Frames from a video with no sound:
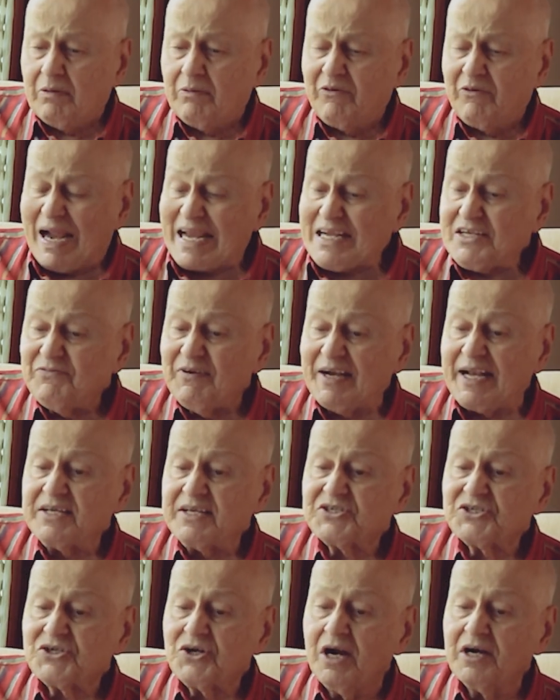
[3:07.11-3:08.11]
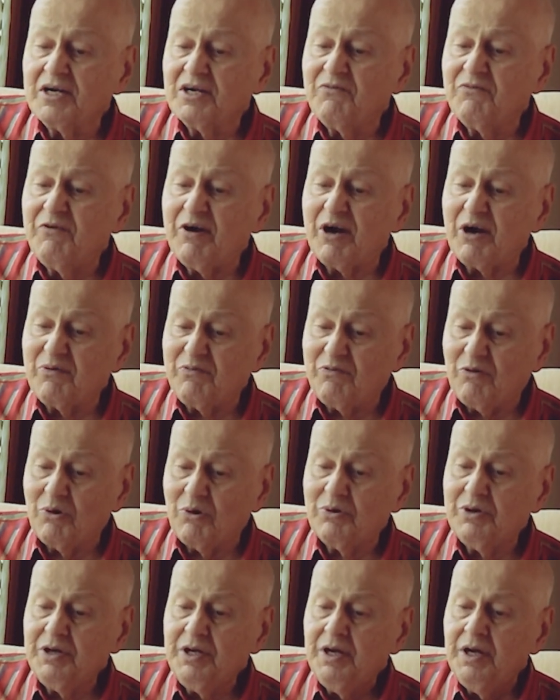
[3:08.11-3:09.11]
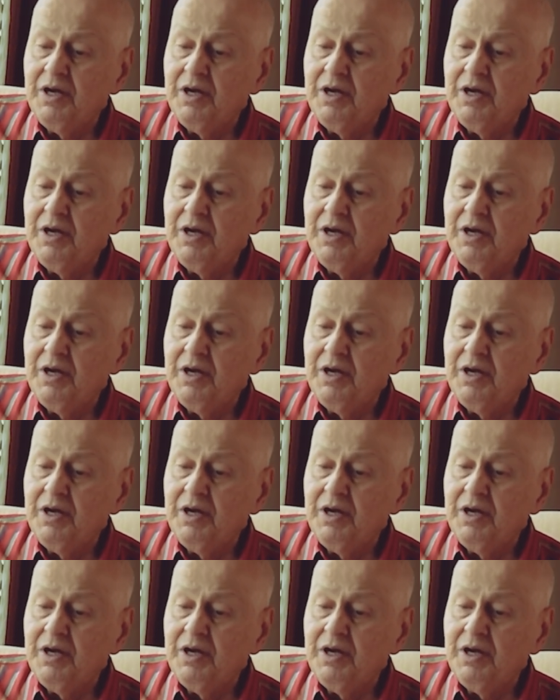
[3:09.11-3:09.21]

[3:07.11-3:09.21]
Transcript: Right when I started Verifone,